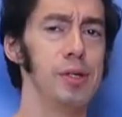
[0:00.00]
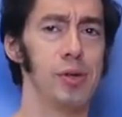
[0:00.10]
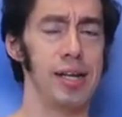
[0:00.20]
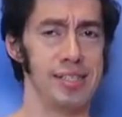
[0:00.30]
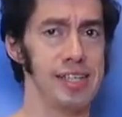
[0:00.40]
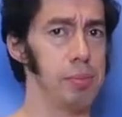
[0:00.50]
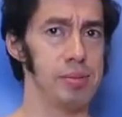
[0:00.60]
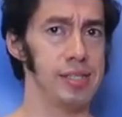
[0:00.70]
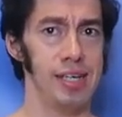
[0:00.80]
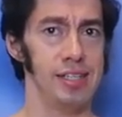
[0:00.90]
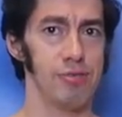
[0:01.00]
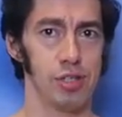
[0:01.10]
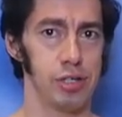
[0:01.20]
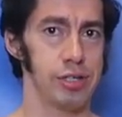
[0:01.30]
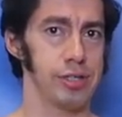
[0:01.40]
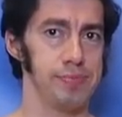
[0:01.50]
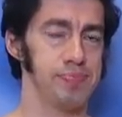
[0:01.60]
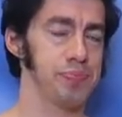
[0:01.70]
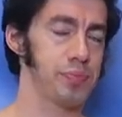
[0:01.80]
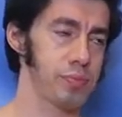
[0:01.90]
Crazy couple days for sure.
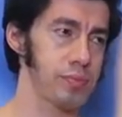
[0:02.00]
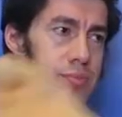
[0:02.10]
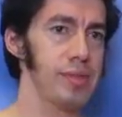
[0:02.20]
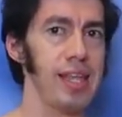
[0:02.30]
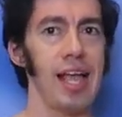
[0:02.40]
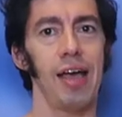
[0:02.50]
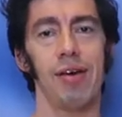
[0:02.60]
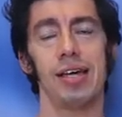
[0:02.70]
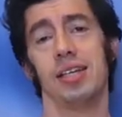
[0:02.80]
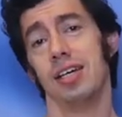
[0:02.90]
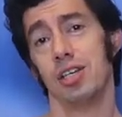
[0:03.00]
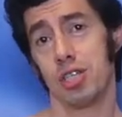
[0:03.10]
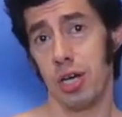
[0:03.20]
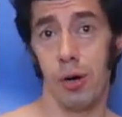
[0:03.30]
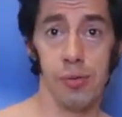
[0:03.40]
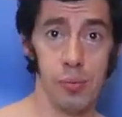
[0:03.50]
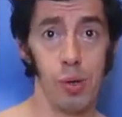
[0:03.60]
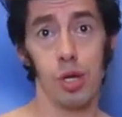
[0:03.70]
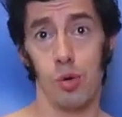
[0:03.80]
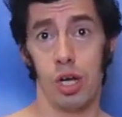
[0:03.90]
I've had so
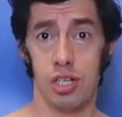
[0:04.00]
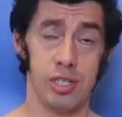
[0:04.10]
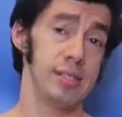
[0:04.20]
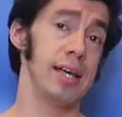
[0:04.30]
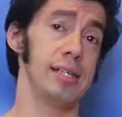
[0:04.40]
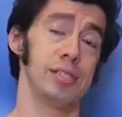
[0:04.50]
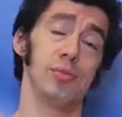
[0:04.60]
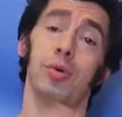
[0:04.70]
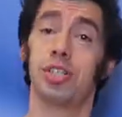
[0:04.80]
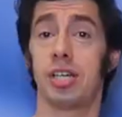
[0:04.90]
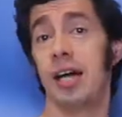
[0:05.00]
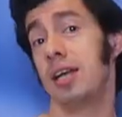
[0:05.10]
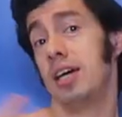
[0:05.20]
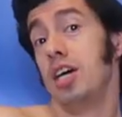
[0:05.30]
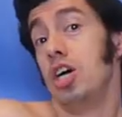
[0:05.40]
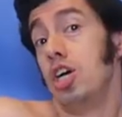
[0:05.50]
one of the questions that which kind of